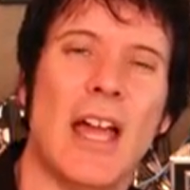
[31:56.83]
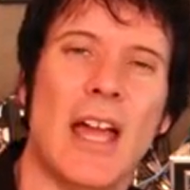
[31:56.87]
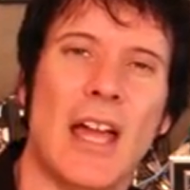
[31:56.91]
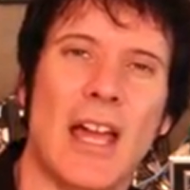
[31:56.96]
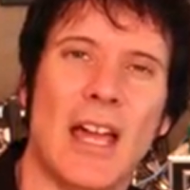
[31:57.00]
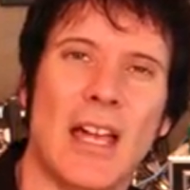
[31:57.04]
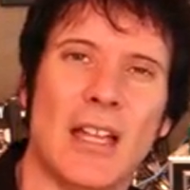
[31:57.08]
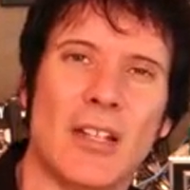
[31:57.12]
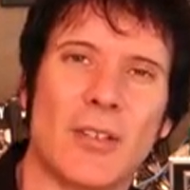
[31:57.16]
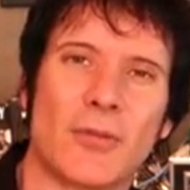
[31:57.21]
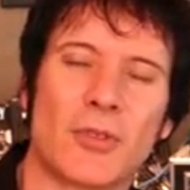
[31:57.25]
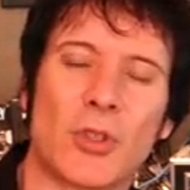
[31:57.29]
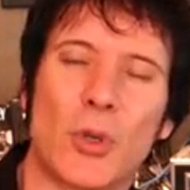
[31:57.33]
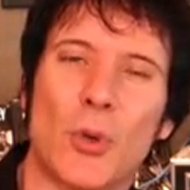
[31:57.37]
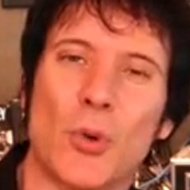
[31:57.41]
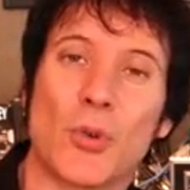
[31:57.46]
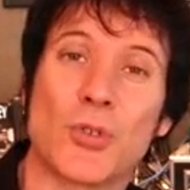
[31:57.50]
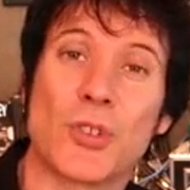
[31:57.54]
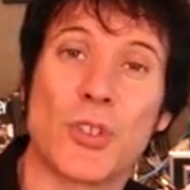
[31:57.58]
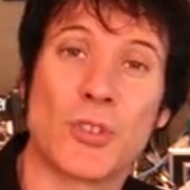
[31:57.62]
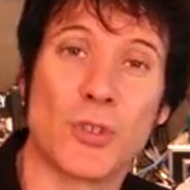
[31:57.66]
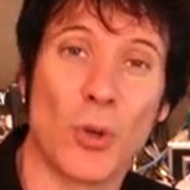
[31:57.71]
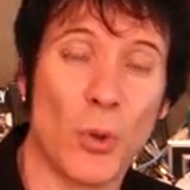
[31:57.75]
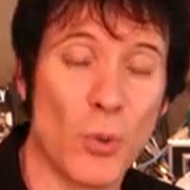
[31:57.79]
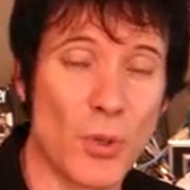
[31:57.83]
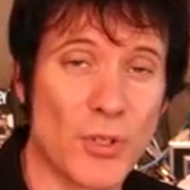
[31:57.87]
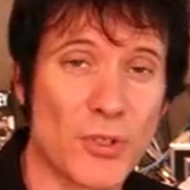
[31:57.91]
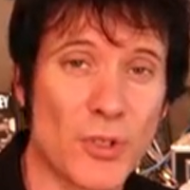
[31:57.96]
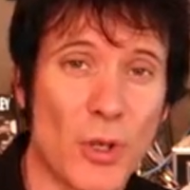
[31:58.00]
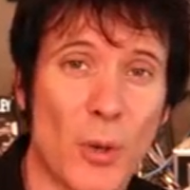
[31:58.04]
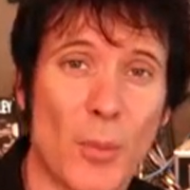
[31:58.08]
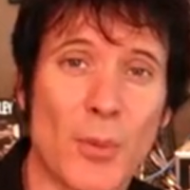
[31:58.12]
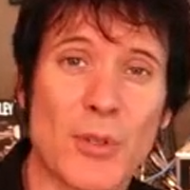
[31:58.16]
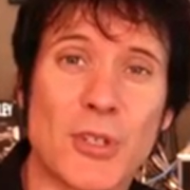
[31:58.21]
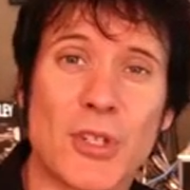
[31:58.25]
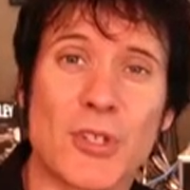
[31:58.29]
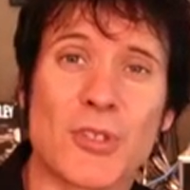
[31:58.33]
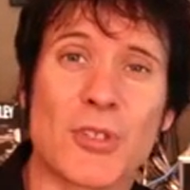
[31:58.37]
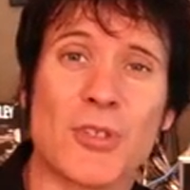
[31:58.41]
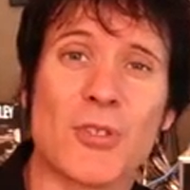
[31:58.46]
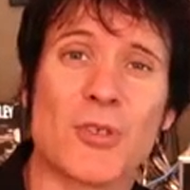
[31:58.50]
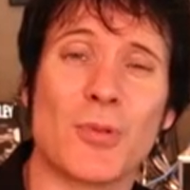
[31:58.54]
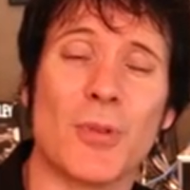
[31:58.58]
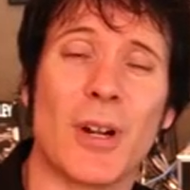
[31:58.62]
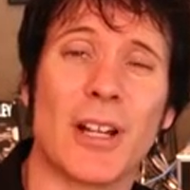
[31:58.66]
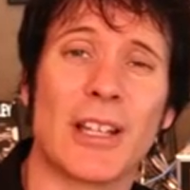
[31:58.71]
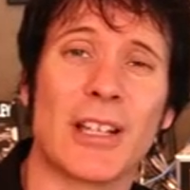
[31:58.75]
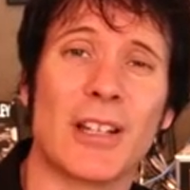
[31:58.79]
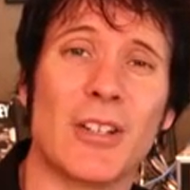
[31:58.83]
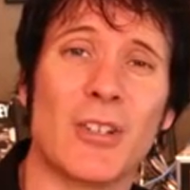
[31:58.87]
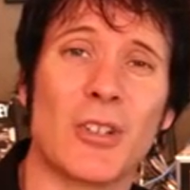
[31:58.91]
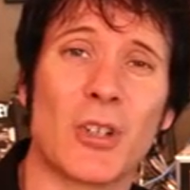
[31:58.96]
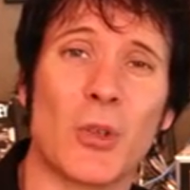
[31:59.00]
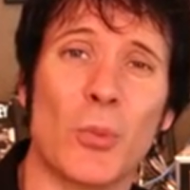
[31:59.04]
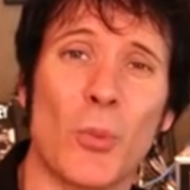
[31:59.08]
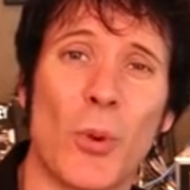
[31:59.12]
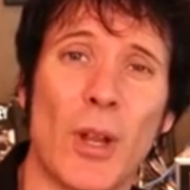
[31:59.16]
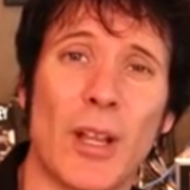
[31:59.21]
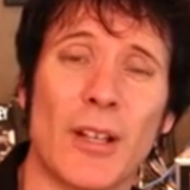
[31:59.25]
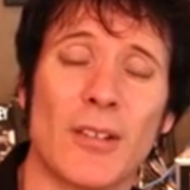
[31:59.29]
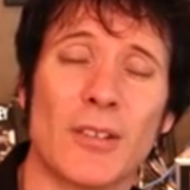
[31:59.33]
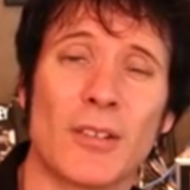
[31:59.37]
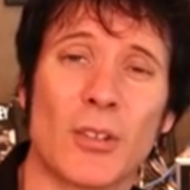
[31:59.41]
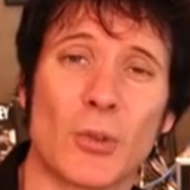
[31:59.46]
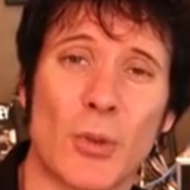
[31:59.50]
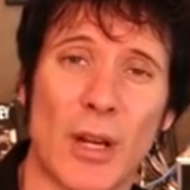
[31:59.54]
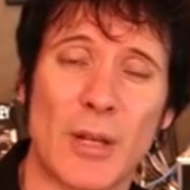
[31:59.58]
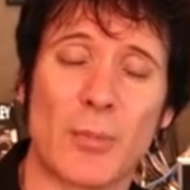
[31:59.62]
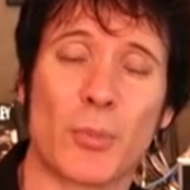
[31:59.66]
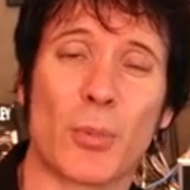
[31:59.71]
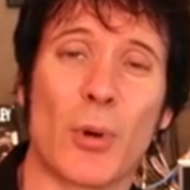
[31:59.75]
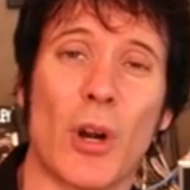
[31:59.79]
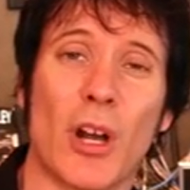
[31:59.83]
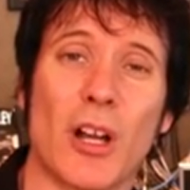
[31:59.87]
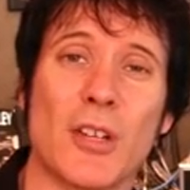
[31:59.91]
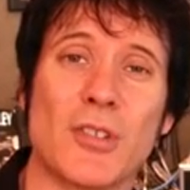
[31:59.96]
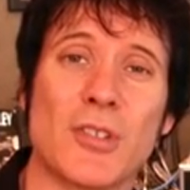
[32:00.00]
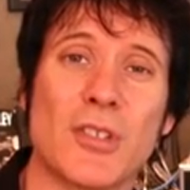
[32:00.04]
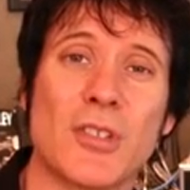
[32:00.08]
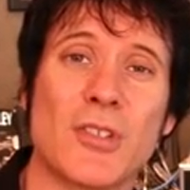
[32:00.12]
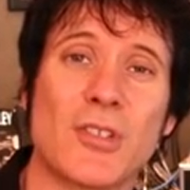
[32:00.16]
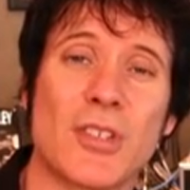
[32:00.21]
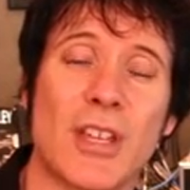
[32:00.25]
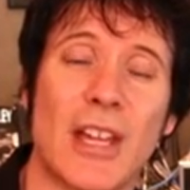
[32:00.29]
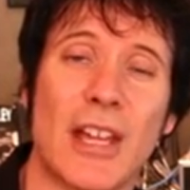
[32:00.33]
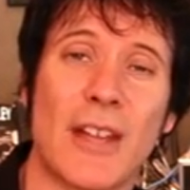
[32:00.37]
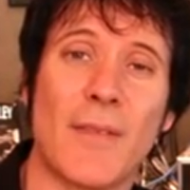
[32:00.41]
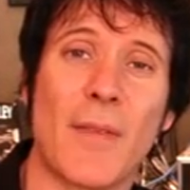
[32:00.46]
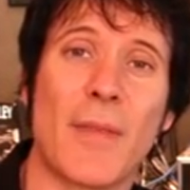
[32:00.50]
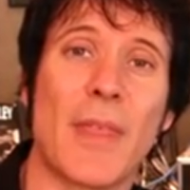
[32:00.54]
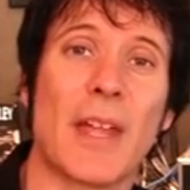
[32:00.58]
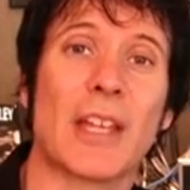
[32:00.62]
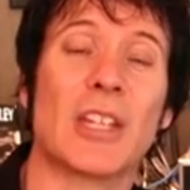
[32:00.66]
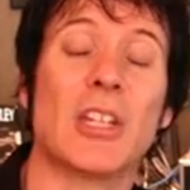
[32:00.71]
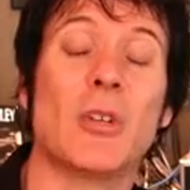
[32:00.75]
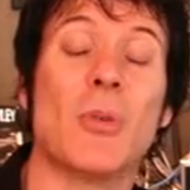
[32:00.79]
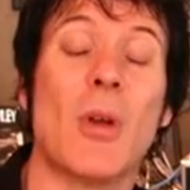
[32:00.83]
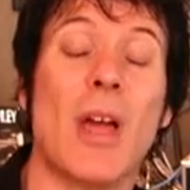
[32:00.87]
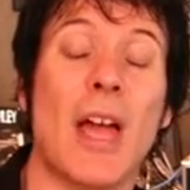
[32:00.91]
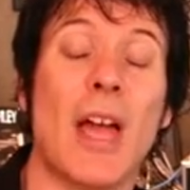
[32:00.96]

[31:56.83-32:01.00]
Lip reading: And of course, there's always competitions running and you can win great prizes. And thank